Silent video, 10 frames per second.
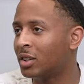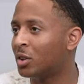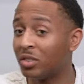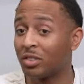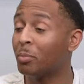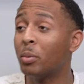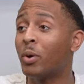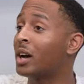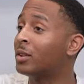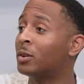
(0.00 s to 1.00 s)
you know, because some
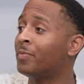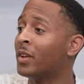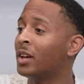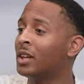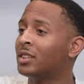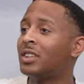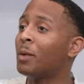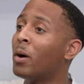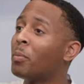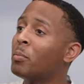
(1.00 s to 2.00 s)
people had to
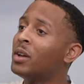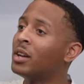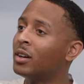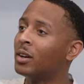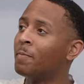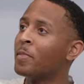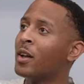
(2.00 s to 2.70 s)
step up and be in a